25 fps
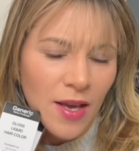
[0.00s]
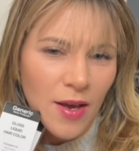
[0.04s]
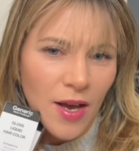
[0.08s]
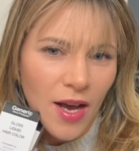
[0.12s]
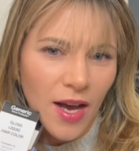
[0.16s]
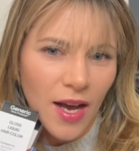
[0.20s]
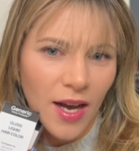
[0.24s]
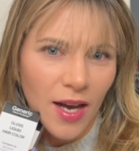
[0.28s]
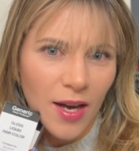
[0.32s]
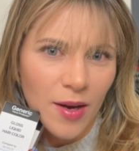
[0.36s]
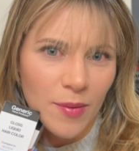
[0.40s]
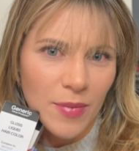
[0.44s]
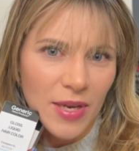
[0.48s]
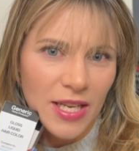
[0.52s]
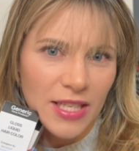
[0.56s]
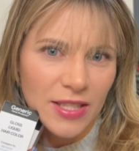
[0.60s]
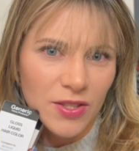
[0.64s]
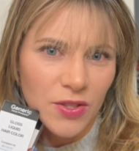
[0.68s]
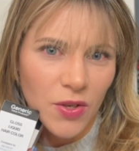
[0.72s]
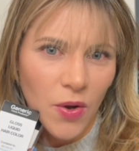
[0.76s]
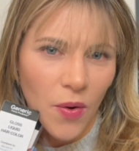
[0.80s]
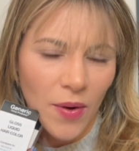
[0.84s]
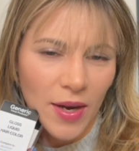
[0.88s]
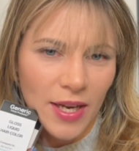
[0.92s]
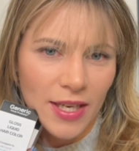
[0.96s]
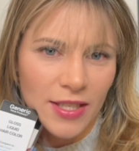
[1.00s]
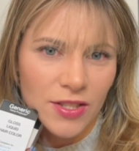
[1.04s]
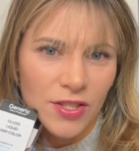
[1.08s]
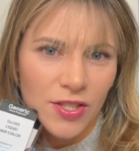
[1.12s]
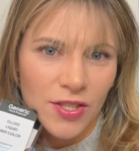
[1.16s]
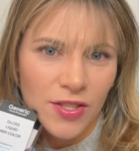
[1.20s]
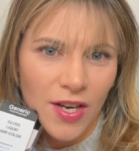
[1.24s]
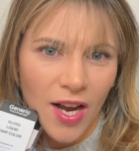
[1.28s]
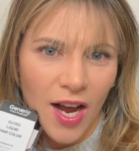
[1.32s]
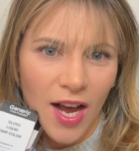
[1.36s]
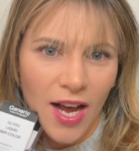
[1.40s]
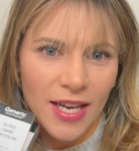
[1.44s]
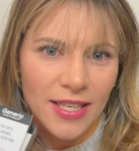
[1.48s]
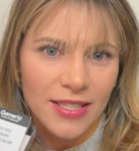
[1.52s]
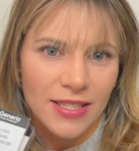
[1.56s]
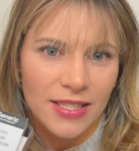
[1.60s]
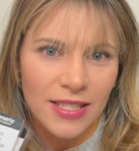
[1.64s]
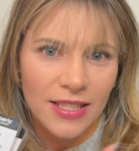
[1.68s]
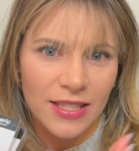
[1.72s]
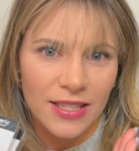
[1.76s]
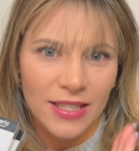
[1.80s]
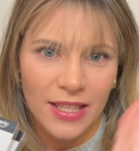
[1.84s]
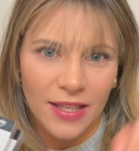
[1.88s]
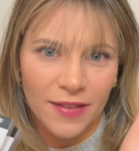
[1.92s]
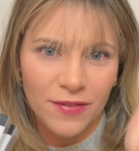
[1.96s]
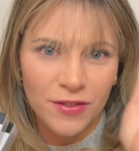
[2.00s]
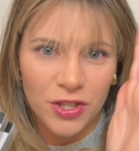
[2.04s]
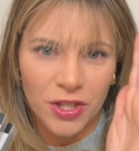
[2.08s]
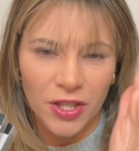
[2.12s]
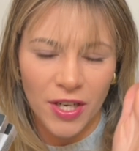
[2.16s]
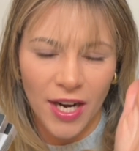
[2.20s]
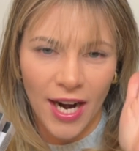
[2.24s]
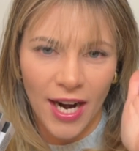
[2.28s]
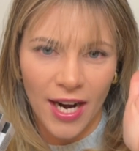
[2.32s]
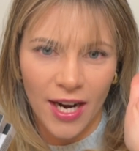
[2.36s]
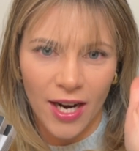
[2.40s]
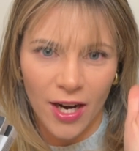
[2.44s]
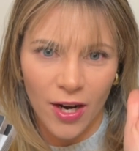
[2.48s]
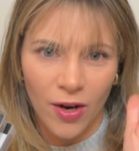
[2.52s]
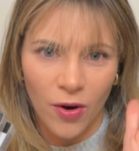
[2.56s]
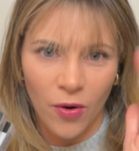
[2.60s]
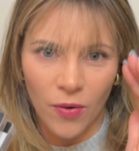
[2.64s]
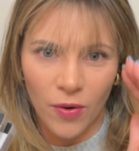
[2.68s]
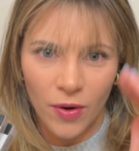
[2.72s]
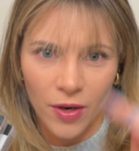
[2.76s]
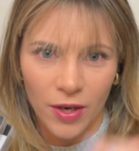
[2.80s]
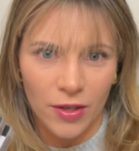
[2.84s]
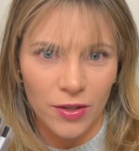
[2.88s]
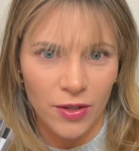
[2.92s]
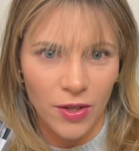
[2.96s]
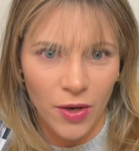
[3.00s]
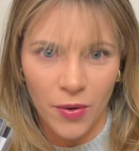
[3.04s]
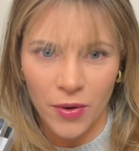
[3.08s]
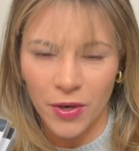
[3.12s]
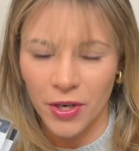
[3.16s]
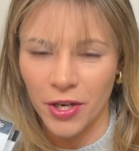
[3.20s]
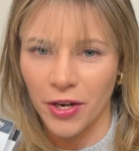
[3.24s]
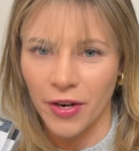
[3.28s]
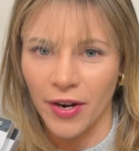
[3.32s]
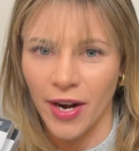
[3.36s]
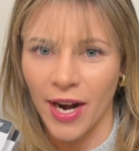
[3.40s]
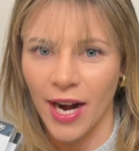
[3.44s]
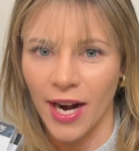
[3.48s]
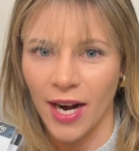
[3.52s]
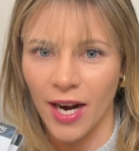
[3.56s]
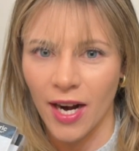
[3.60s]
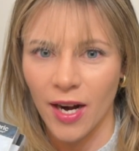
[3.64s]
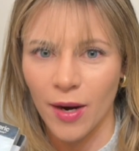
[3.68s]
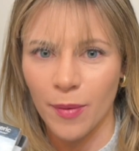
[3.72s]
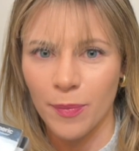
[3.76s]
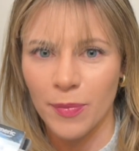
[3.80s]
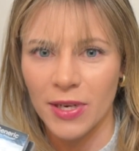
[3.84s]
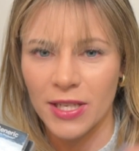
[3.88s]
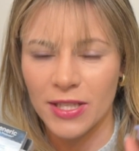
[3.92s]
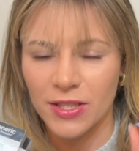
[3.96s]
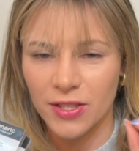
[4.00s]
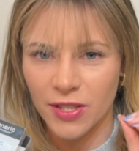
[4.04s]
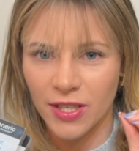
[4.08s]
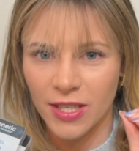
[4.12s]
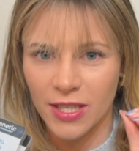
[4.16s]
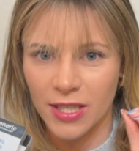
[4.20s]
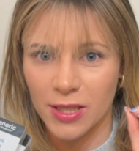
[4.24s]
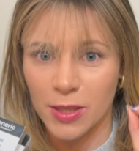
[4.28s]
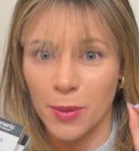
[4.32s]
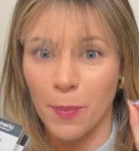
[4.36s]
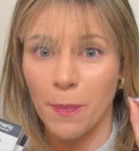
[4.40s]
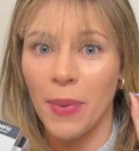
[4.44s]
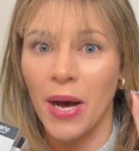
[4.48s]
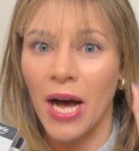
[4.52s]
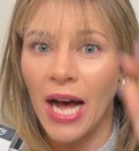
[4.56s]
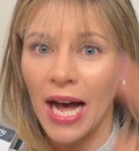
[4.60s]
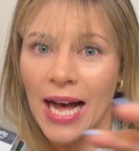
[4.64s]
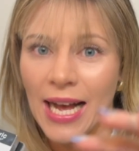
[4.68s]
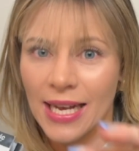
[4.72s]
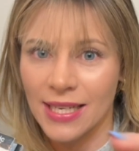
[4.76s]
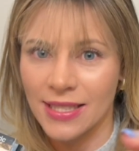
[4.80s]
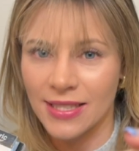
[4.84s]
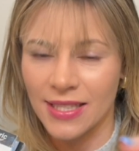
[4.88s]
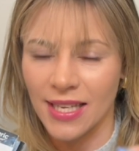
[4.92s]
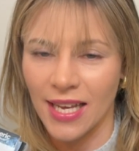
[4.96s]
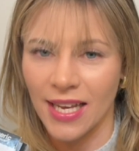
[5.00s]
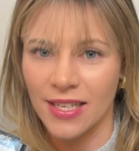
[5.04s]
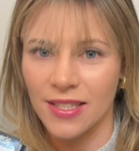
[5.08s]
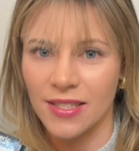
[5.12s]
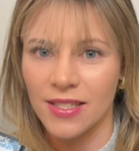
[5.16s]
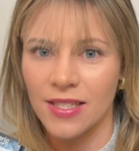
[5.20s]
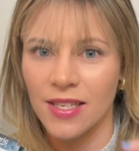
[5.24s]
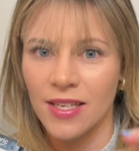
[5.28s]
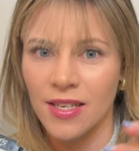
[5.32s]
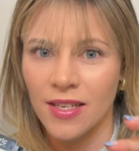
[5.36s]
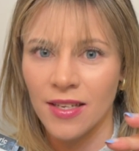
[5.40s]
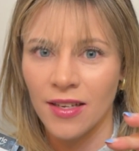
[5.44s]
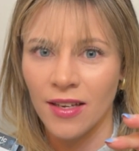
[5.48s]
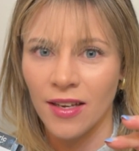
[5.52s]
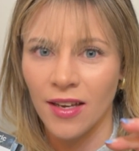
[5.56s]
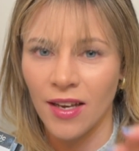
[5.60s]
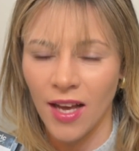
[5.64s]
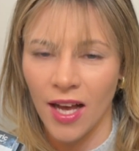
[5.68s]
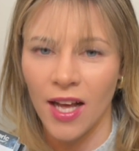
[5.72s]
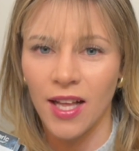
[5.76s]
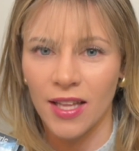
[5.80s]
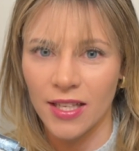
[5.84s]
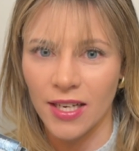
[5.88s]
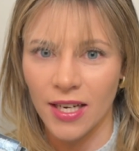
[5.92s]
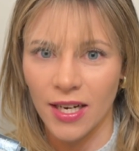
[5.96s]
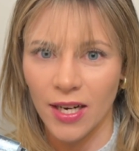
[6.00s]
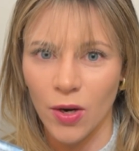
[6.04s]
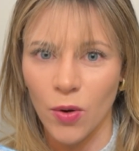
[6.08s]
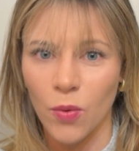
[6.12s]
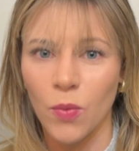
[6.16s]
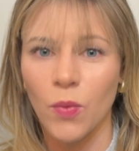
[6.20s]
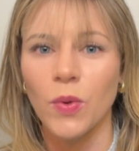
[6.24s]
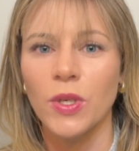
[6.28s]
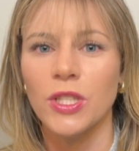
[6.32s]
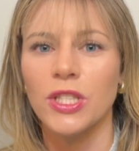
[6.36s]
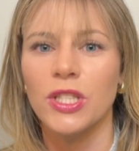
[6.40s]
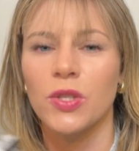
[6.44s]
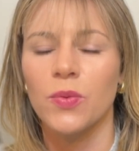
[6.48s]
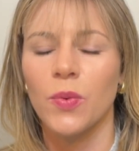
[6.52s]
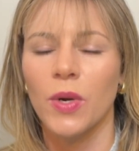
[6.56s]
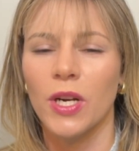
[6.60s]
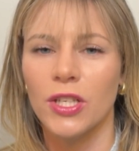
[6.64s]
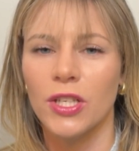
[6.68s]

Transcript: It's going to not lift your hair or lower your hair, but it's going to deposit color, which is what a